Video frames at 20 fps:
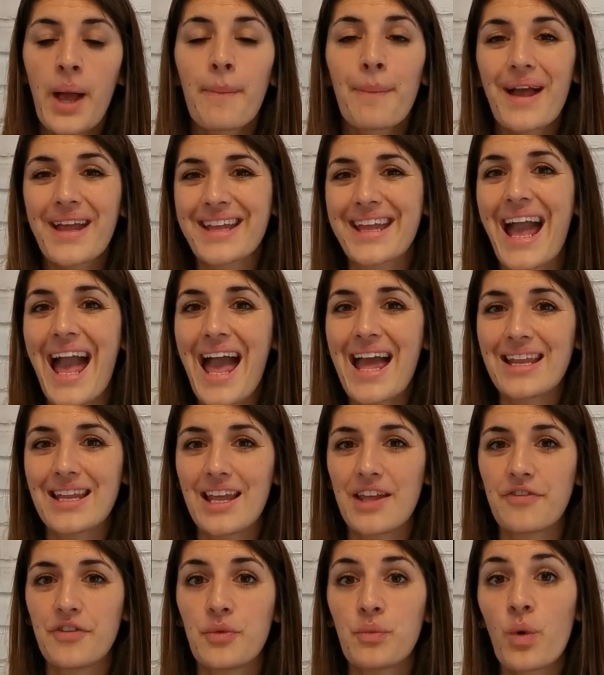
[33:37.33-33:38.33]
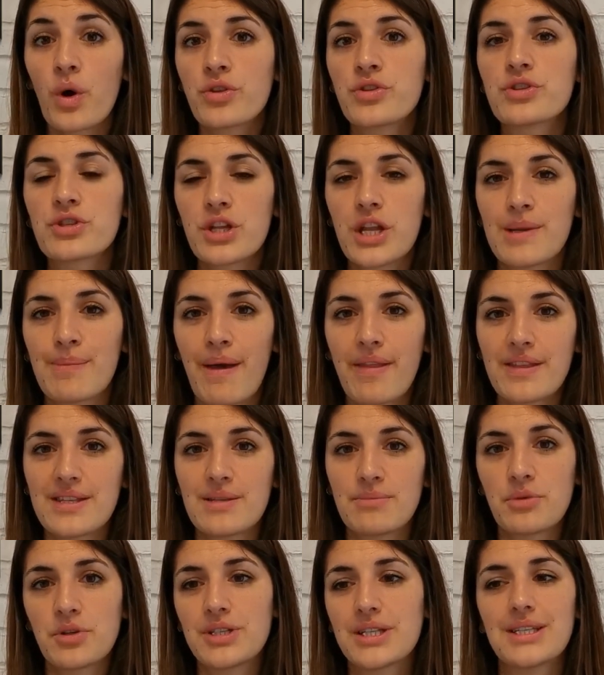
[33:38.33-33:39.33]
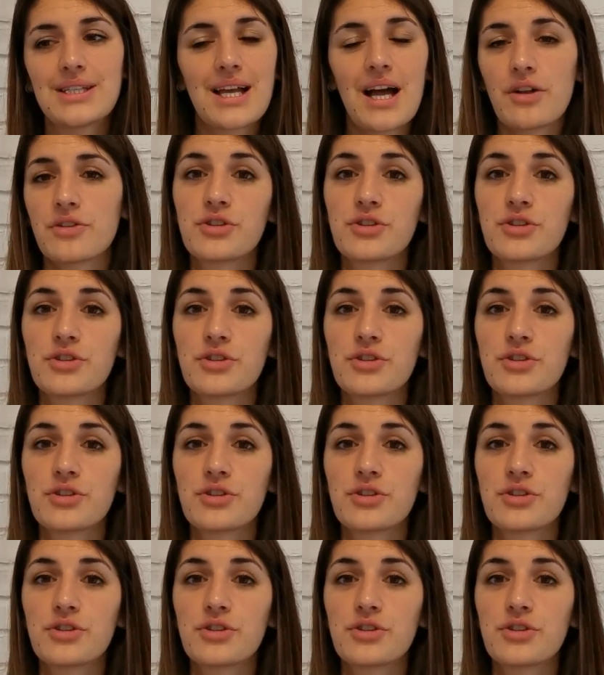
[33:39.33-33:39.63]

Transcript: But again, if you want to learn about this in more detail,